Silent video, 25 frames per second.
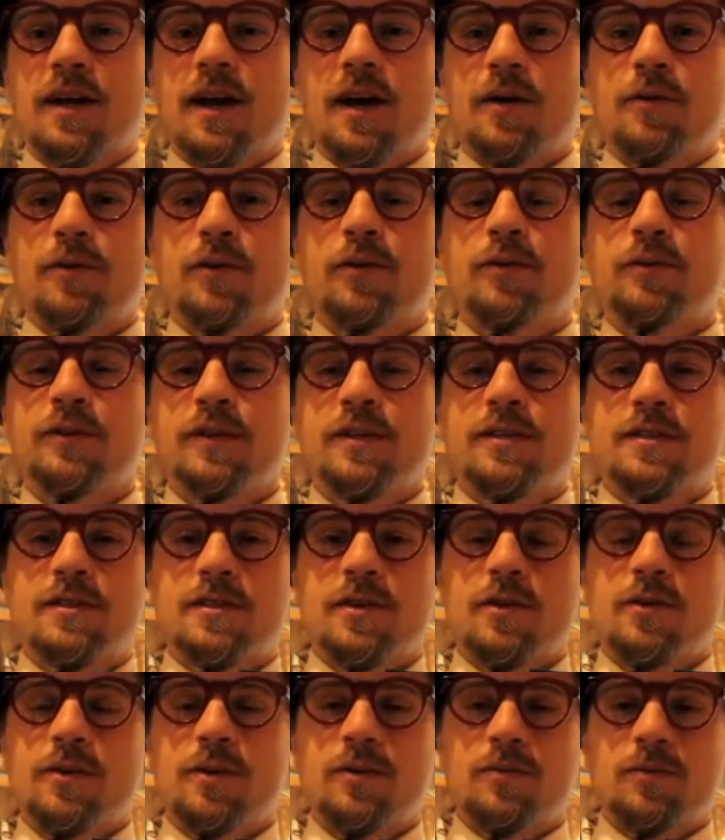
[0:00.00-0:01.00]
I would only
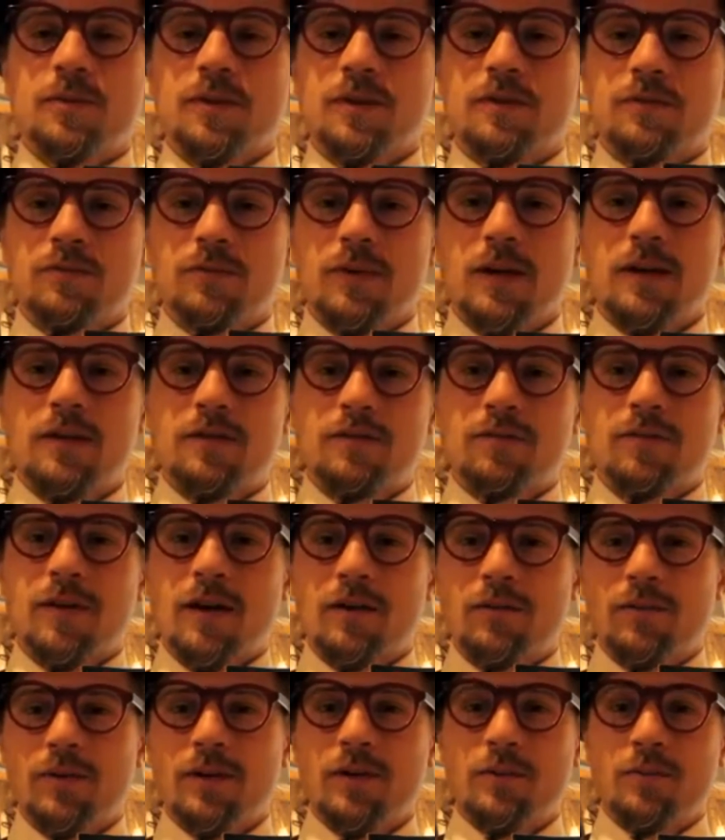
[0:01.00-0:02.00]
sew it with red
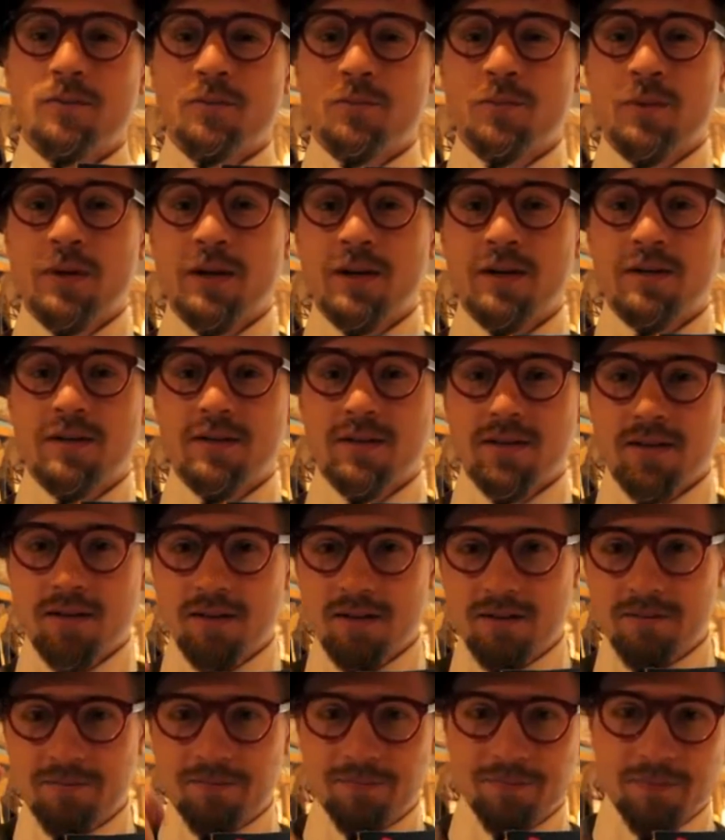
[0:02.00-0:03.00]
thread when it
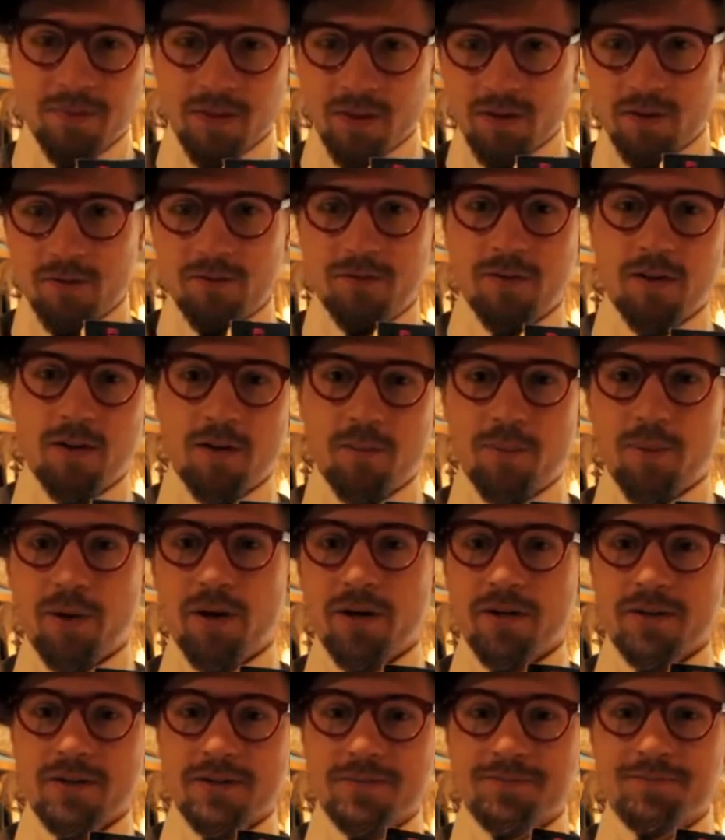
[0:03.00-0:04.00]
fell
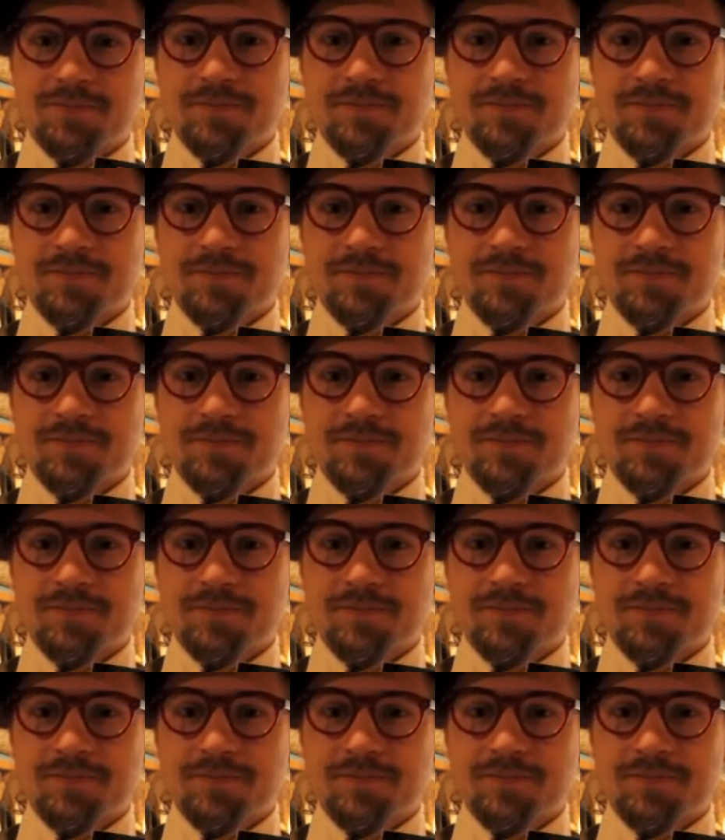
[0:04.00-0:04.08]
apart,